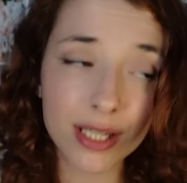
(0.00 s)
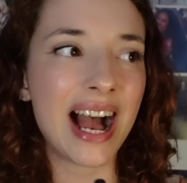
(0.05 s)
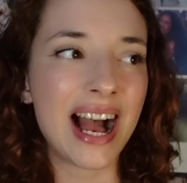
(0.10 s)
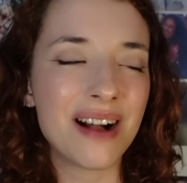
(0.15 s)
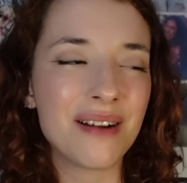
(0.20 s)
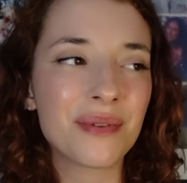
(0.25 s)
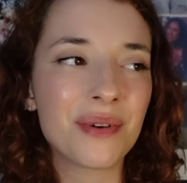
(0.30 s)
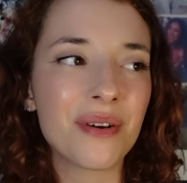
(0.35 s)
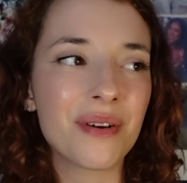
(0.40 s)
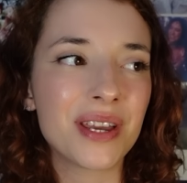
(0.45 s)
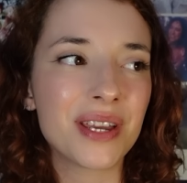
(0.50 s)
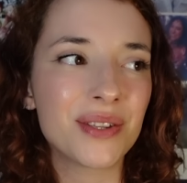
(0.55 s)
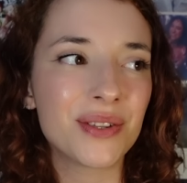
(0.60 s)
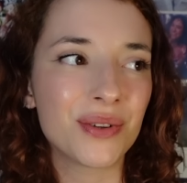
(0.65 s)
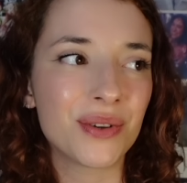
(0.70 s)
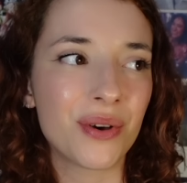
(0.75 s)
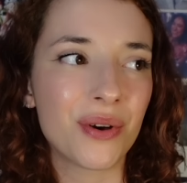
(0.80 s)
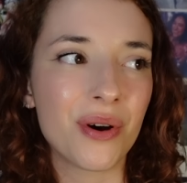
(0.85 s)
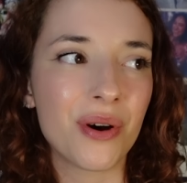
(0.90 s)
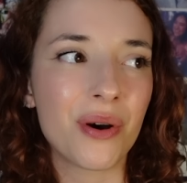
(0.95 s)
I'm going to
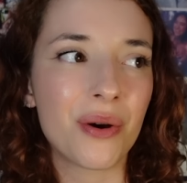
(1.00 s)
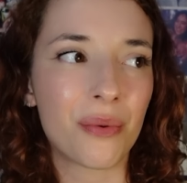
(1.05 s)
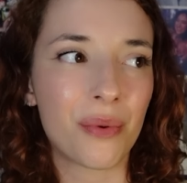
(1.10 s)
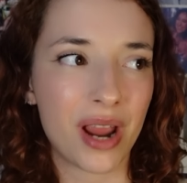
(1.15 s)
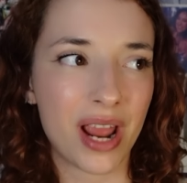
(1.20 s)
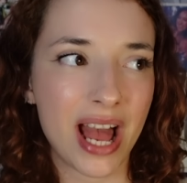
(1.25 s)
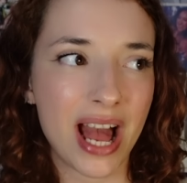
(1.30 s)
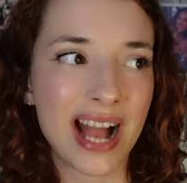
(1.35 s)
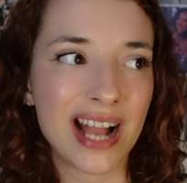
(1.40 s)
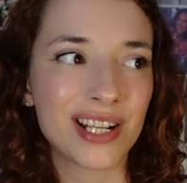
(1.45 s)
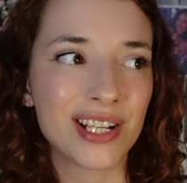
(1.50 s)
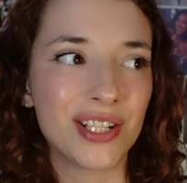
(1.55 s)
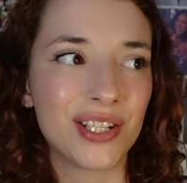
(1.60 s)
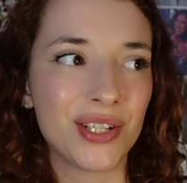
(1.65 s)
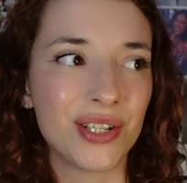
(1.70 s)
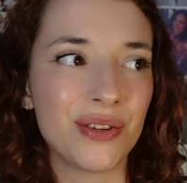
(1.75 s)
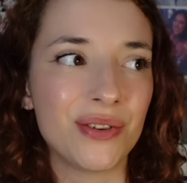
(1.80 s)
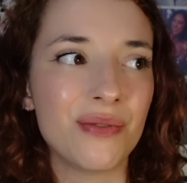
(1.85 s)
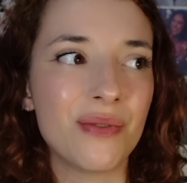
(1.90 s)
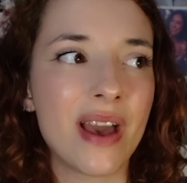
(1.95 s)
go react
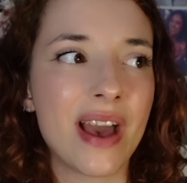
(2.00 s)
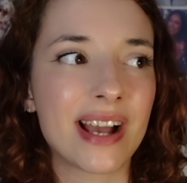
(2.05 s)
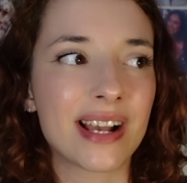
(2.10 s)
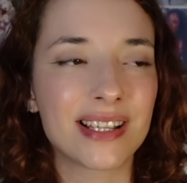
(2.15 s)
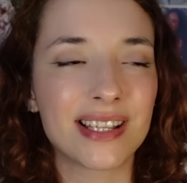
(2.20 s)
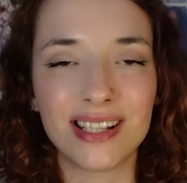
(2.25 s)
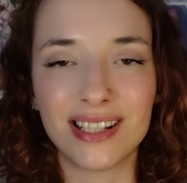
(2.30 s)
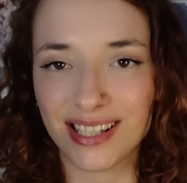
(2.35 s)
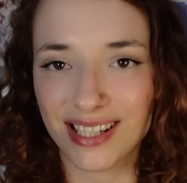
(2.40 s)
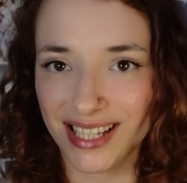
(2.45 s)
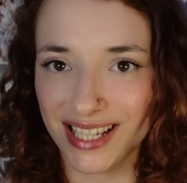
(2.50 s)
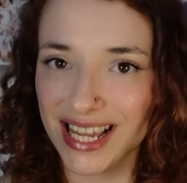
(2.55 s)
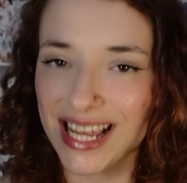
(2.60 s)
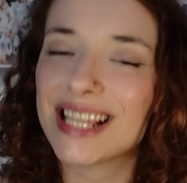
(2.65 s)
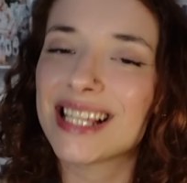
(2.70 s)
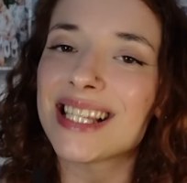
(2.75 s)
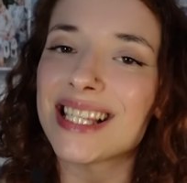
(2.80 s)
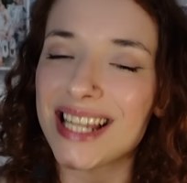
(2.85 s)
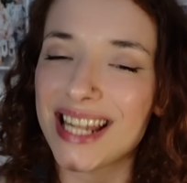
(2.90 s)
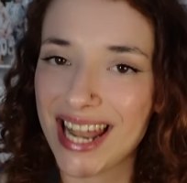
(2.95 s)
to
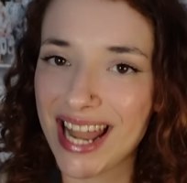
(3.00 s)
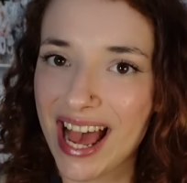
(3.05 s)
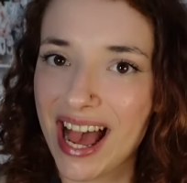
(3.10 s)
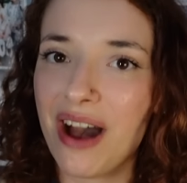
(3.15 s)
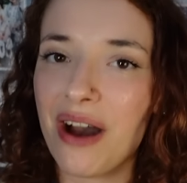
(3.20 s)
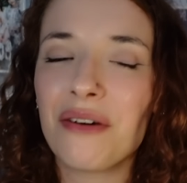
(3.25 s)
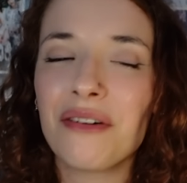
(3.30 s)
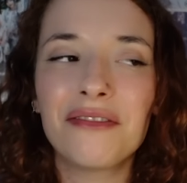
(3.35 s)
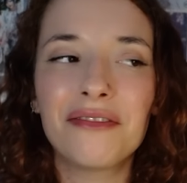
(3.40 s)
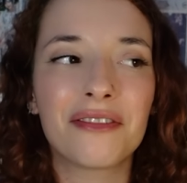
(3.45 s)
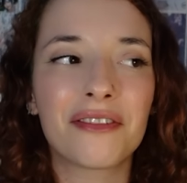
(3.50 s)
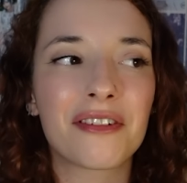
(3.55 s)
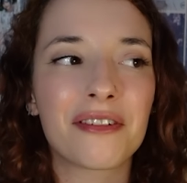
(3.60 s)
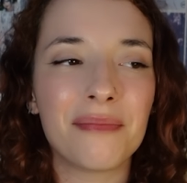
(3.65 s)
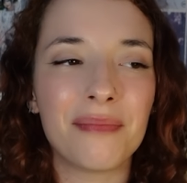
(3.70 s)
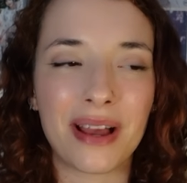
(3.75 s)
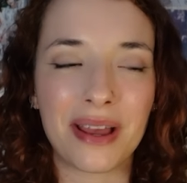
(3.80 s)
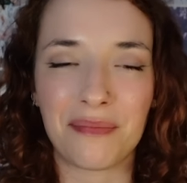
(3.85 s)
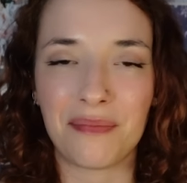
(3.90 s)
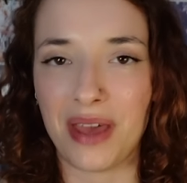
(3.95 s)
XLZ's now for
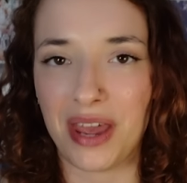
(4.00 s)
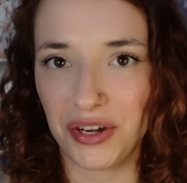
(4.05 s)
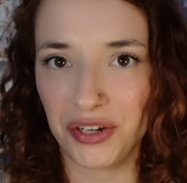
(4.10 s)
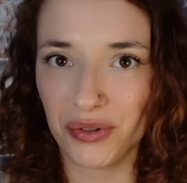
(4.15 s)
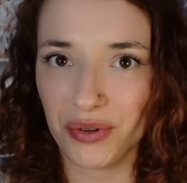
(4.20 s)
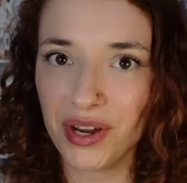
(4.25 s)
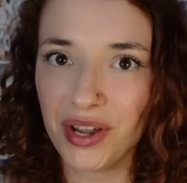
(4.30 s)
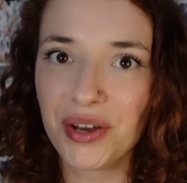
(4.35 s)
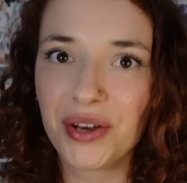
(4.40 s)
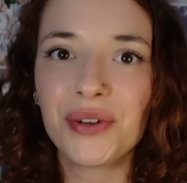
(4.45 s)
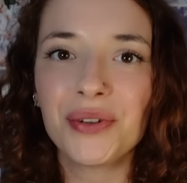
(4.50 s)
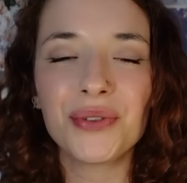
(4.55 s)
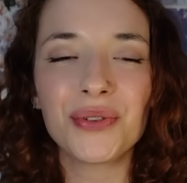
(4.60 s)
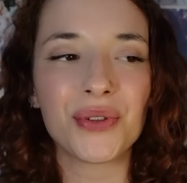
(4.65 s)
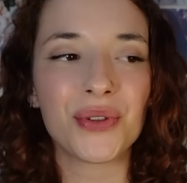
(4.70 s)
my Patreons.